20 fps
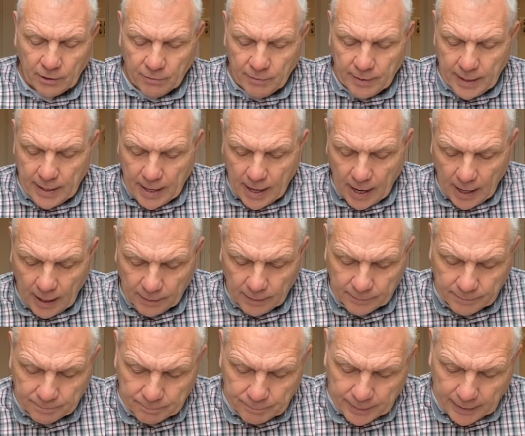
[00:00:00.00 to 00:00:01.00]
Career,
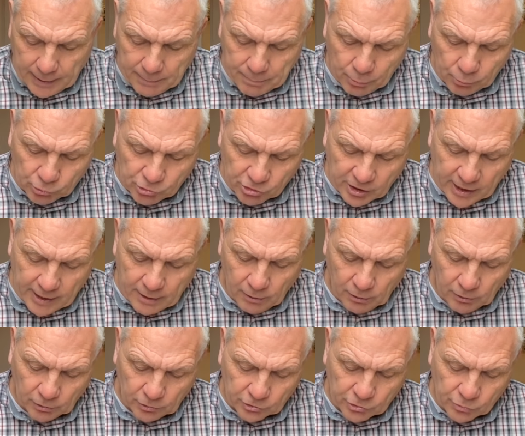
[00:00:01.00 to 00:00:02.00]
people
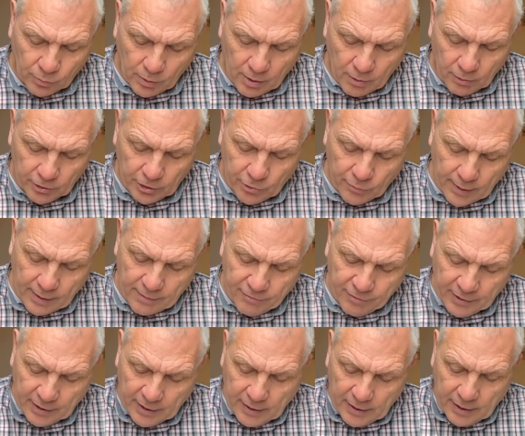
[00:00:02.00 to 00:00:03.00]
skills. Well, you have
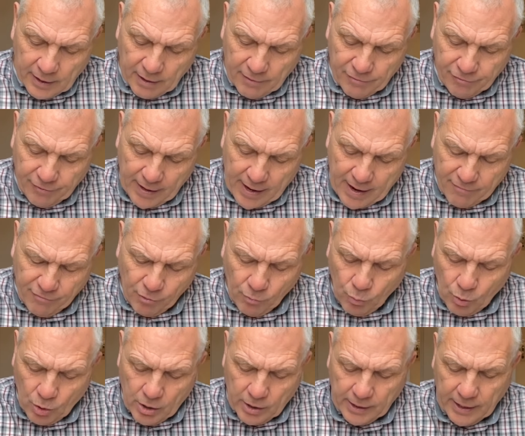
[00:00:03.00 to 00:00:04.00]
a flair for
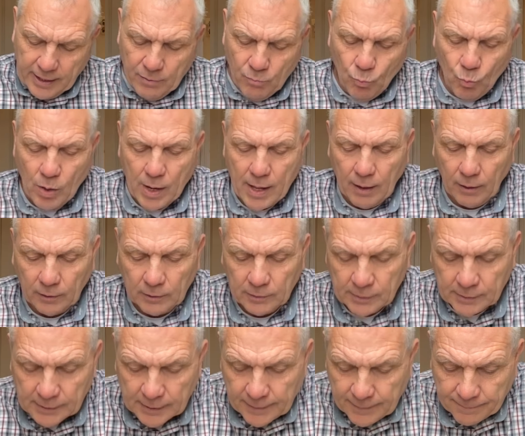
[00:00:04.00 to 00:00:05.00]
working well
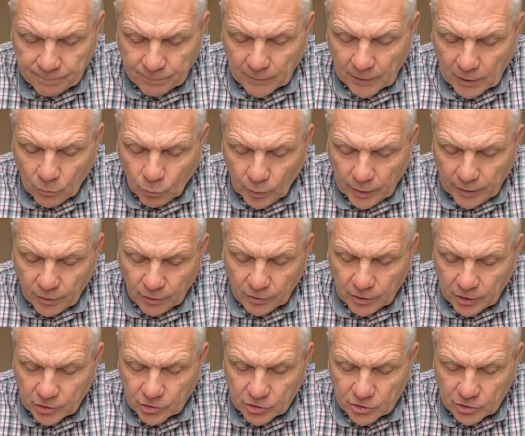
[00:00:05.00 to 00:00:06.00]
with
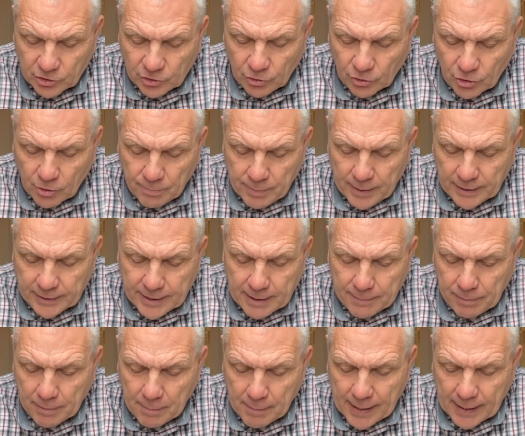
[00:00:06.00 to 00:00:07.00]
others. You could be a
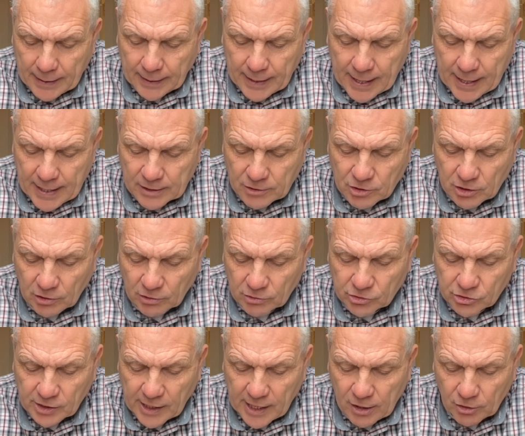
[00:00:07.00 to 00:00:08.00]
diplomat, counselor,
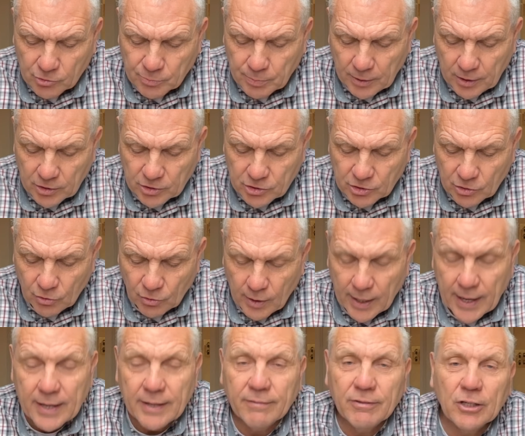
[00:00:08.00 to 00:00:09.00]
salesperson, or
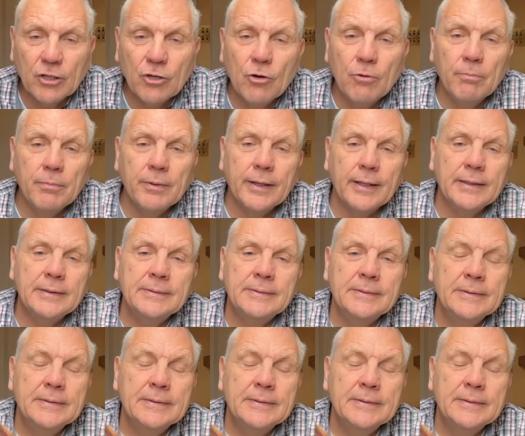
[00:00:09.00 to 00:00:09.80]
head of a company.